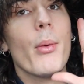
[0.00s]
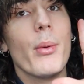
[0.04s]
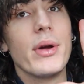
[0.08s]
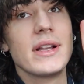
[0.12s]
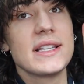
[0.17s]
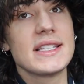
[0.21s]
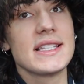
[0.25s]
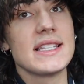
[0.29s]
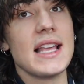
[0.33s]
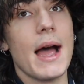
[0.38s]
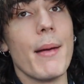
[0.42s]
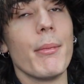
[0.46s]
But
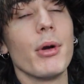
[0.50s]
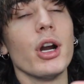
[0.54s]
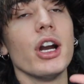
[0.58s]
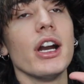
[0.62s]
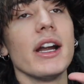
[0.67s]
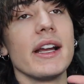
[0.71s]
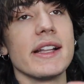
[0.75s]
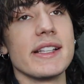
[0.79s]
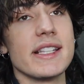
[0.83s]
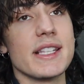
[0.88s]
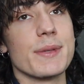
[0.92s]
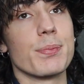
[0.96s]
when
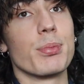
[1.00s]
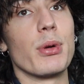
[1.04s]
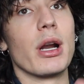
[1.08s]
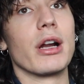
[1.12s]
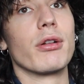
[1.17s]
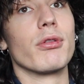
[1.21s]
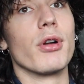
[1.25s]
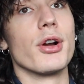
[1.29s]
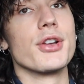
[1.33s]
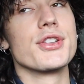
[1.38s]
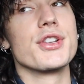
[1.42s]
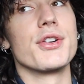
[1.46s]
summer and
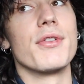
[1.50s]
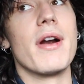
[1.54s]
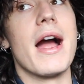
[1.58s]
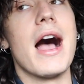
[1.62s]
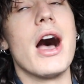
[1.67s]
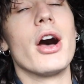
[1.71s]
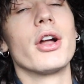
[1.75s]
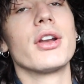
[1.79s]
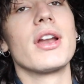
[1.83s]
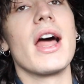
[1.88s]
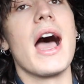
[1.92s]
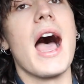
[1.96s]
spring rolls
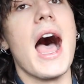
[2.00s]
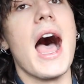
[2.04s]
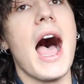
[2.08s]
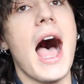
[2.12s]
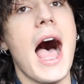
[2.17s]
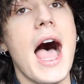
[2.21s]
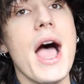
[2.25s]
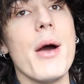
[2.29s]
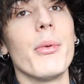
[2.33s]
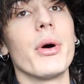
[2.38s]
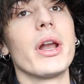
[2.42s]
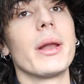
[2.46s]
around,
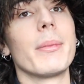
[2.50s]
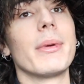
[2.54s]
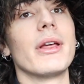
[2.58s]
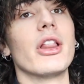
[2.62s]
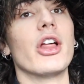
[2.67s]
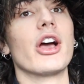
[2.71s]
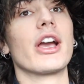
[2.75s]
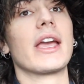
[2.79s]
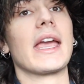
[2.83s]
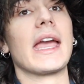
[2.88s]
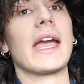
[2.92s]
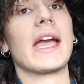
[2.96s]
I want to be
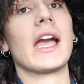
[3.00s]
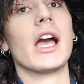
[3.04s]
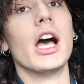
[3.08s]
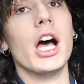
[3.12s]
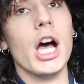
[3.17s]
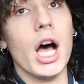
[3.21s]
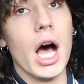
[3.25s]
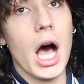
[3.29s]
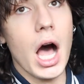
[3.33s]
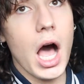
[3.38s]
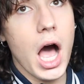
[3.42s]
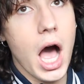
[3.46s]
looking
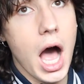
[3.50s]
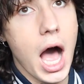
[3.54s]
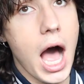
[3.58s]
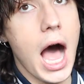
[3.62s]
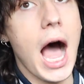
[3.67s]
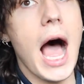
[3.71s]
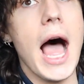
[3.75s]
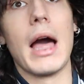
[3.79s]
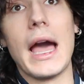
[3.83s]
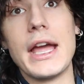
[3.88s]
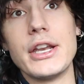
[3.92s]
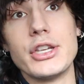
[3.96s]

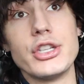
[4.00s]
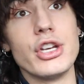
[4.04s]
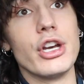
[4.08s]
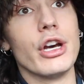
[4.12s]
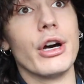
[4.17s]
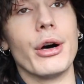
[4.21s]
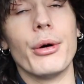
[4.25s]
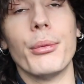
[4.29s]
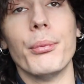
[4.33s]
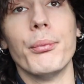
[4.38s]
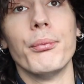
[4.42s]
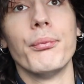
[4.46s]
hot. I do.